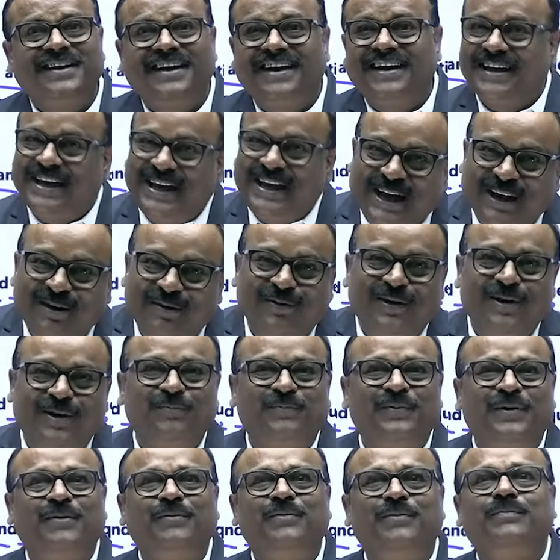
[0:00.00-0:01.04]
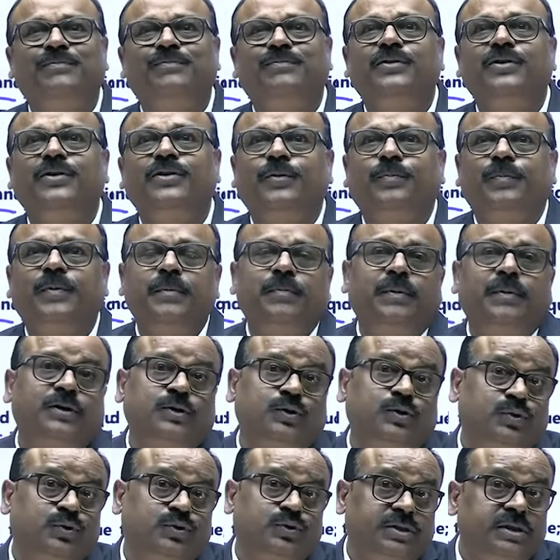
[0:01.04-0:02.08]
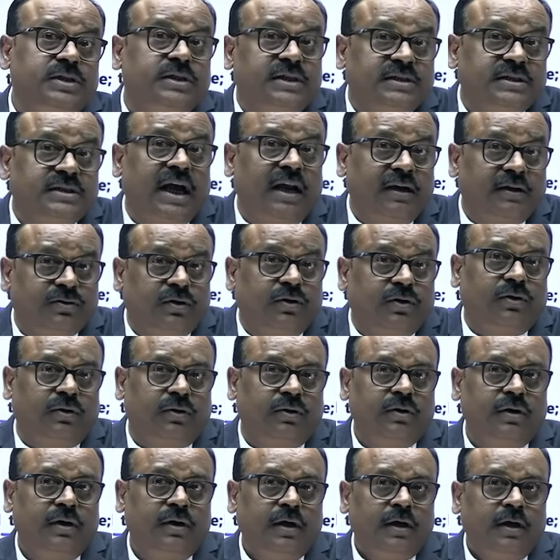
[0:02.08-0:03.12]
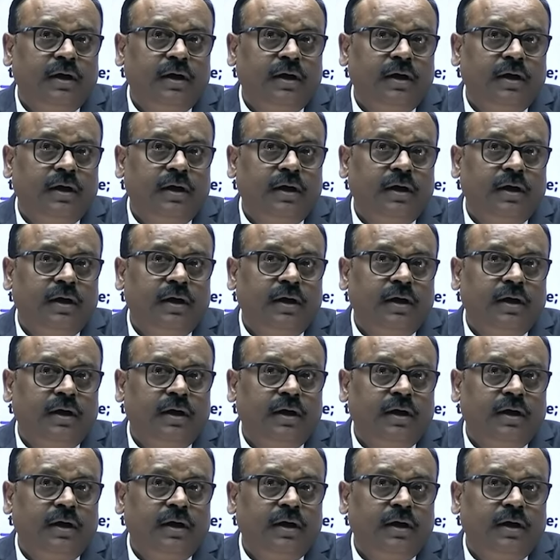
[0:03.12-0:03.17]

again for your paper 2 GS also.